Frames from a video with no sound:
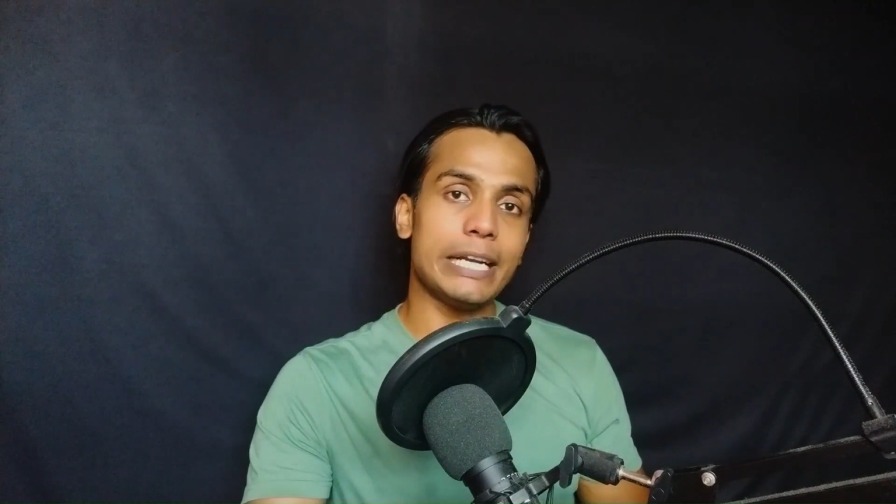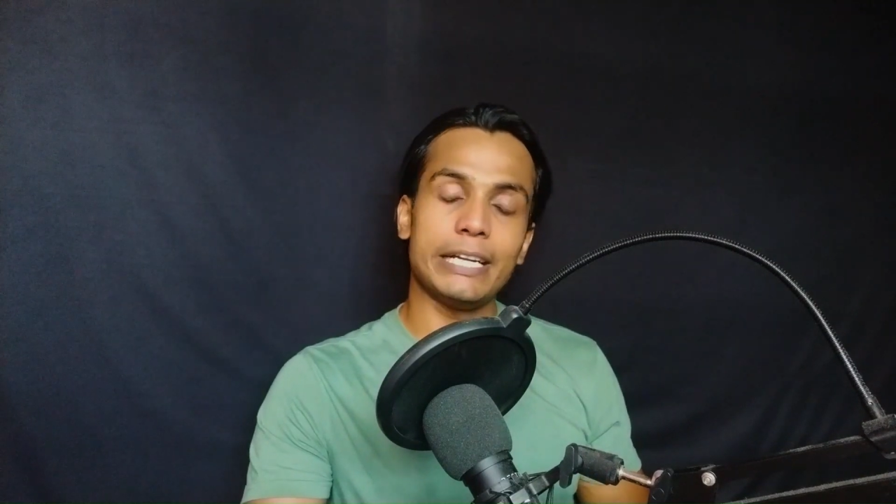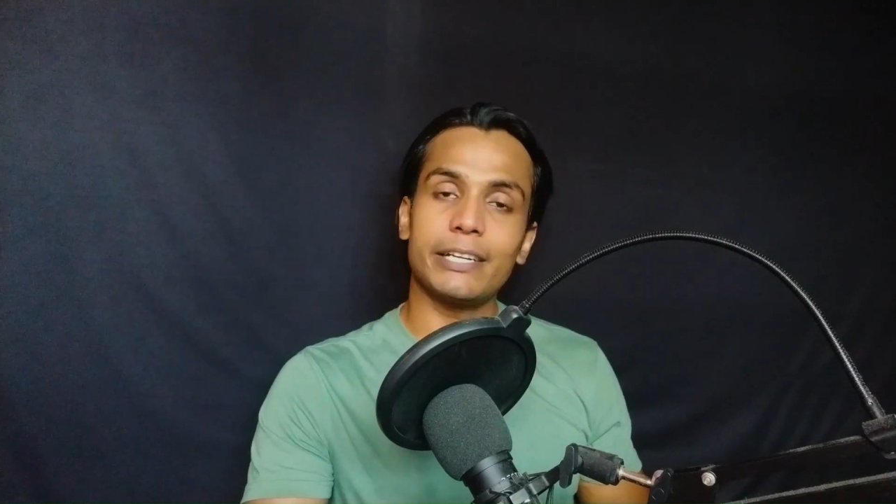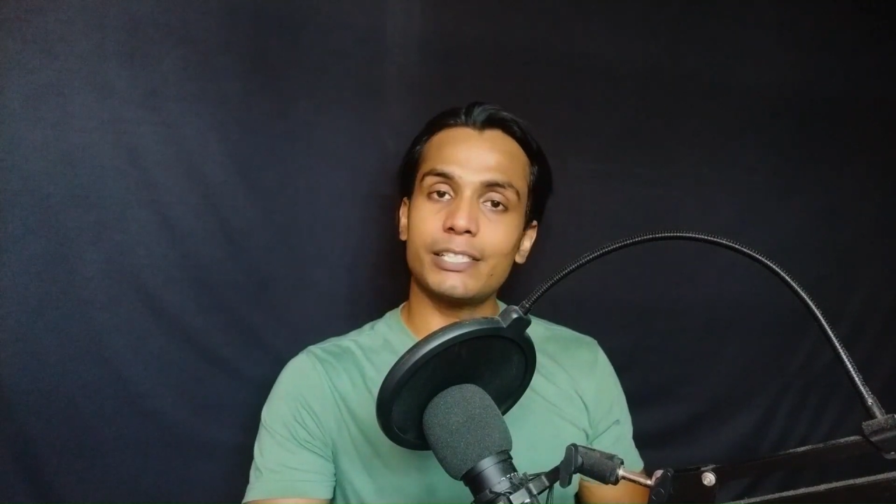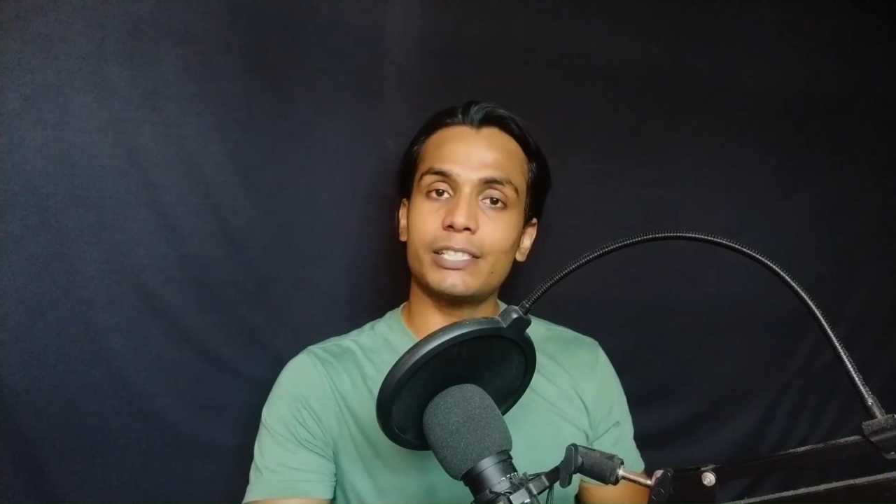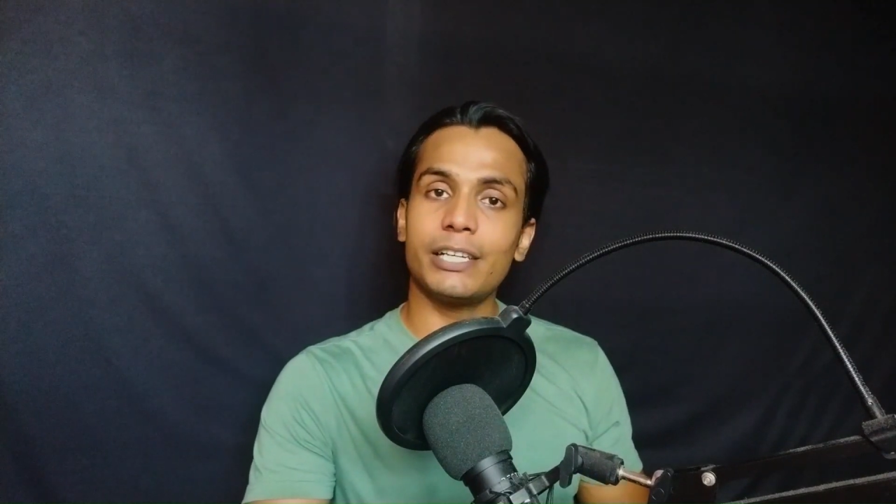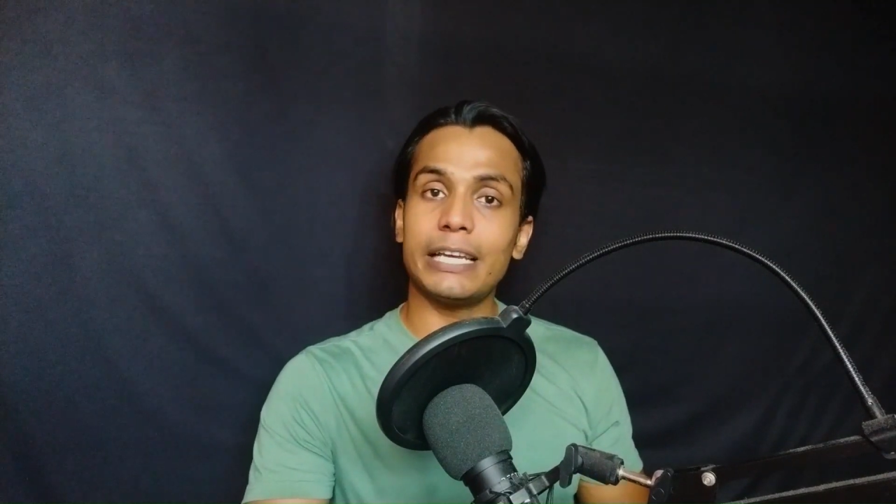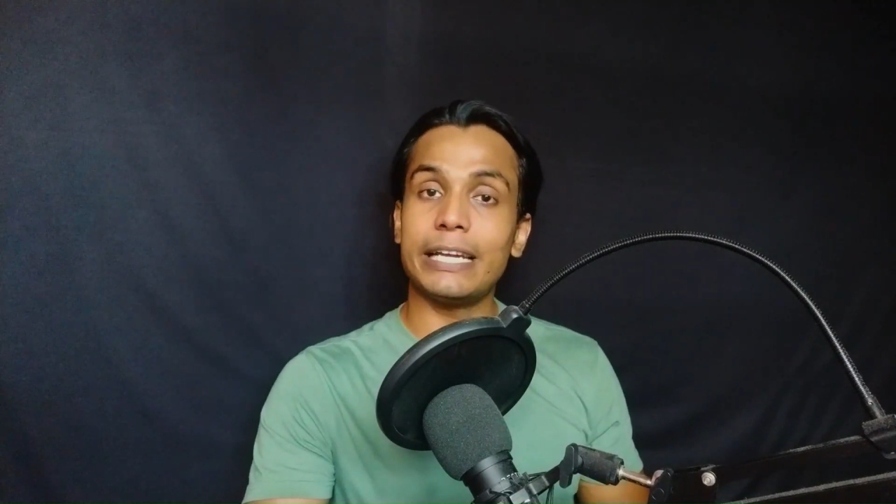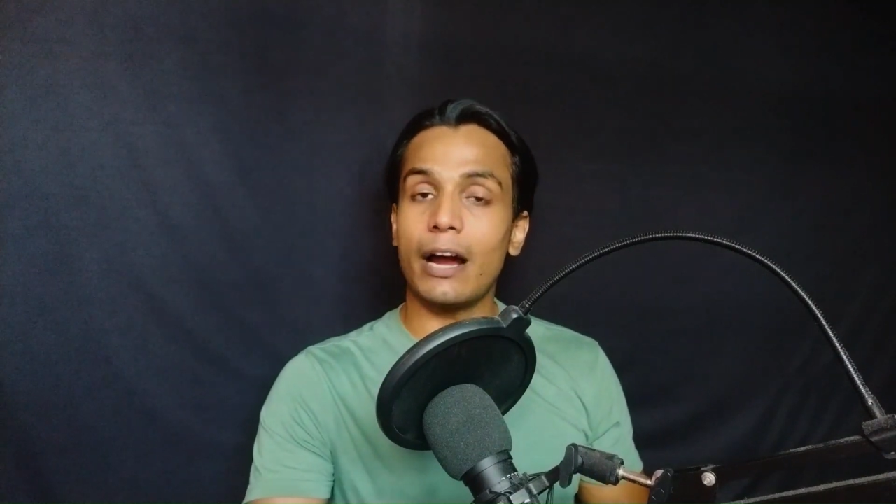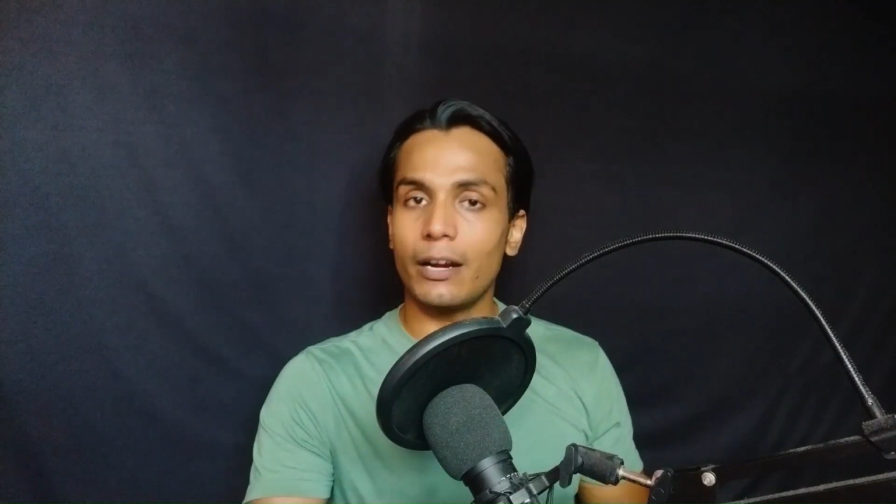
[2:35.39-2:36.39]

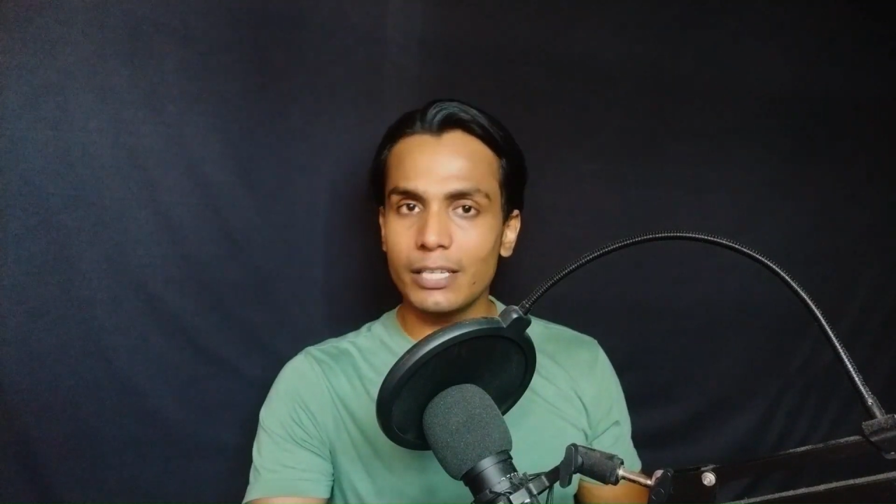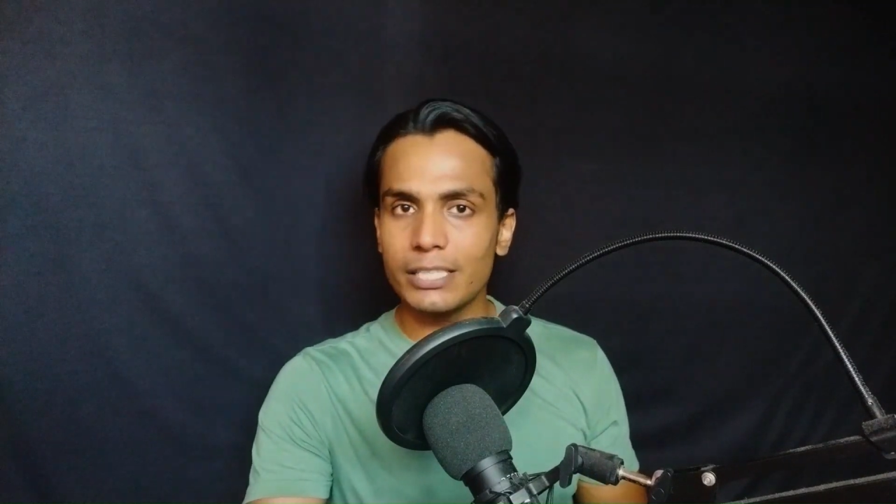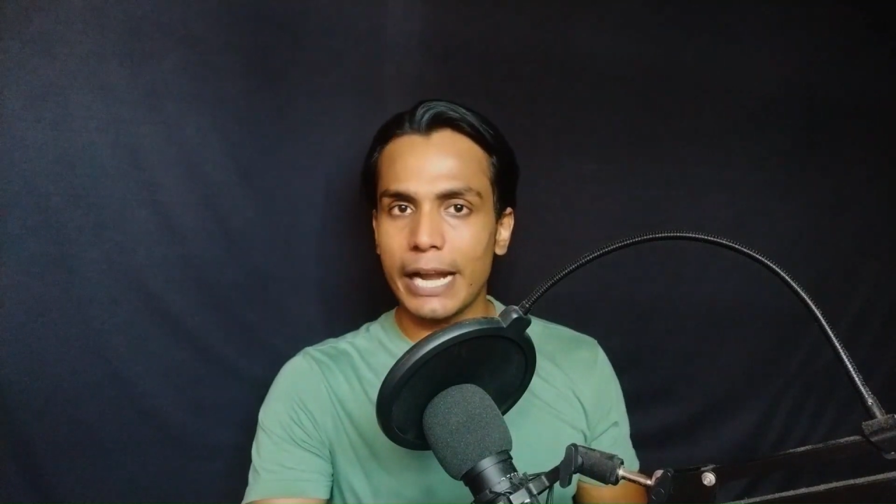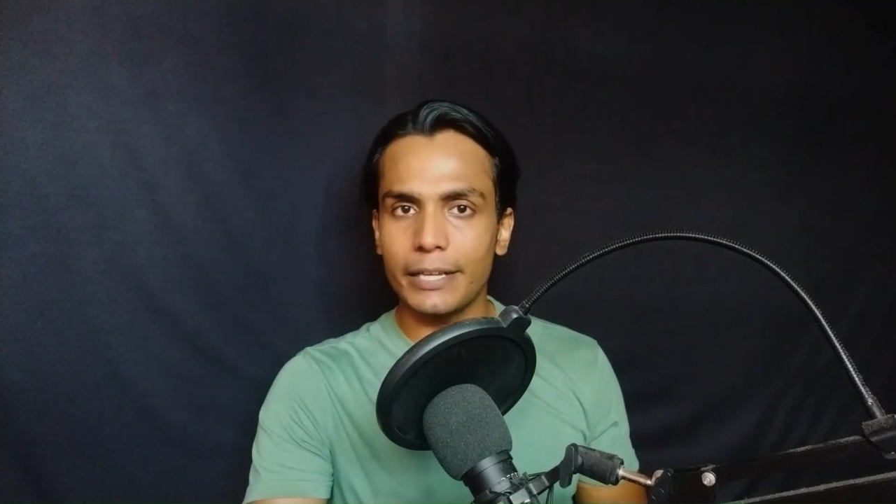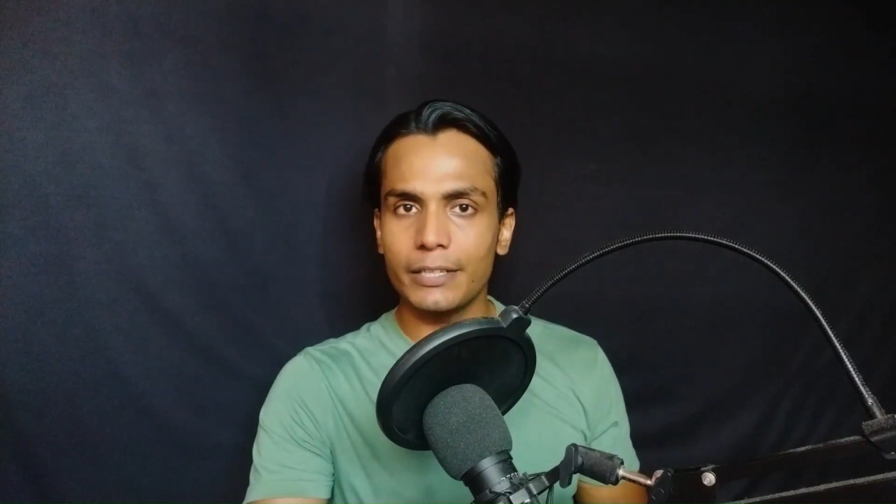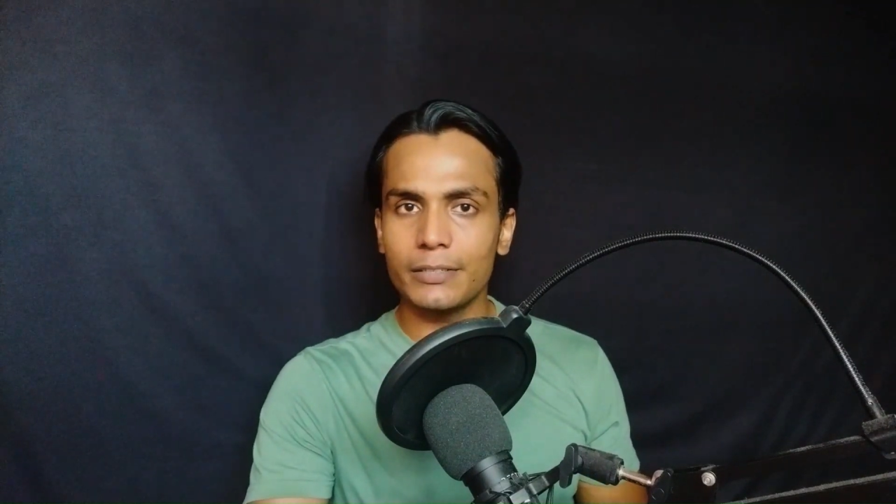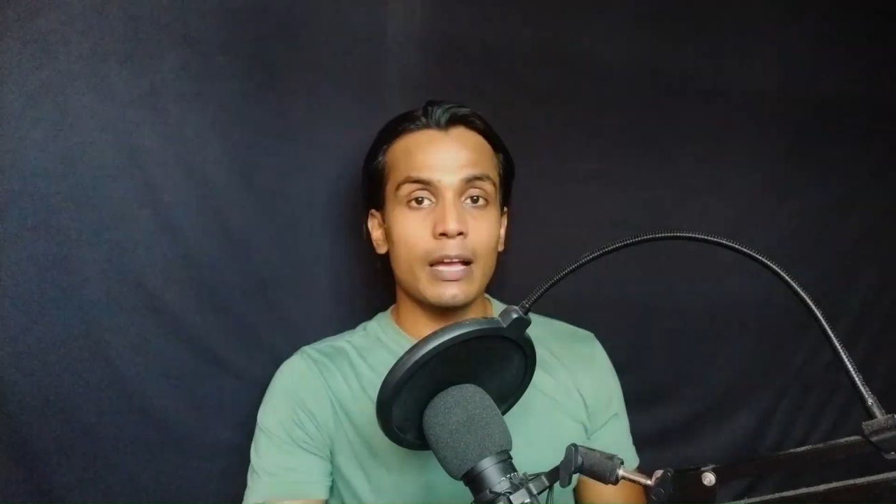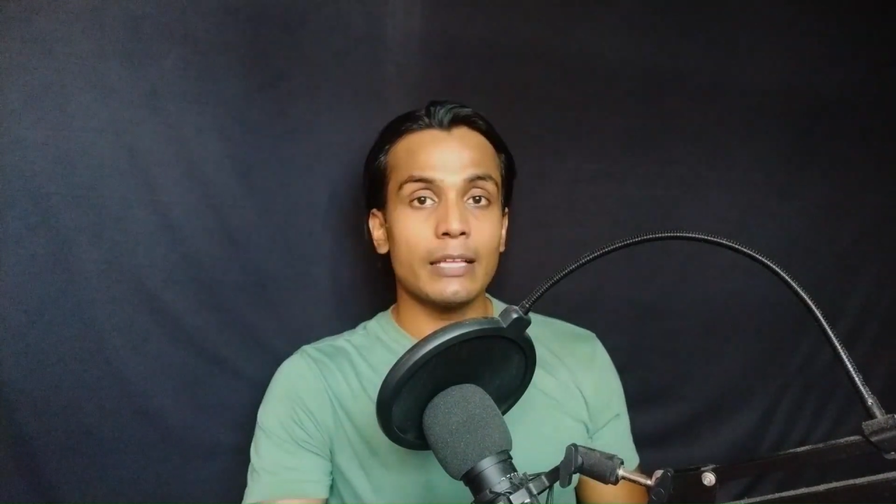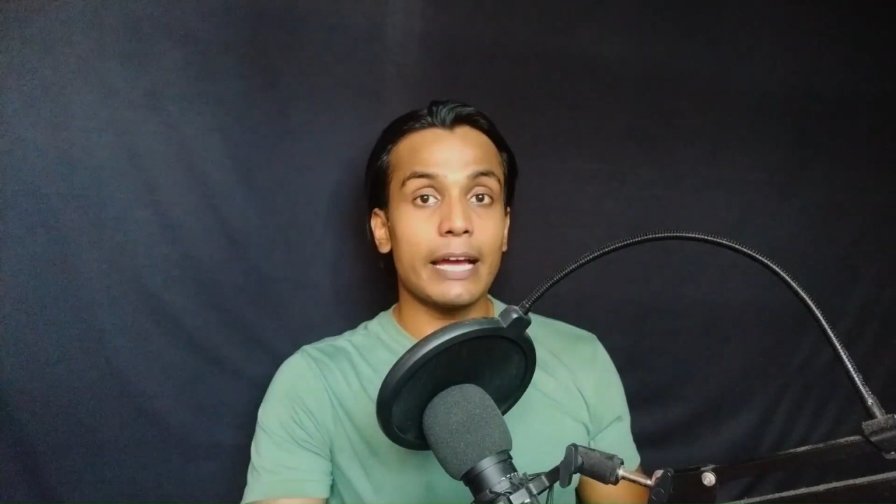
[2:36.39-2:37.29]
interested in understanding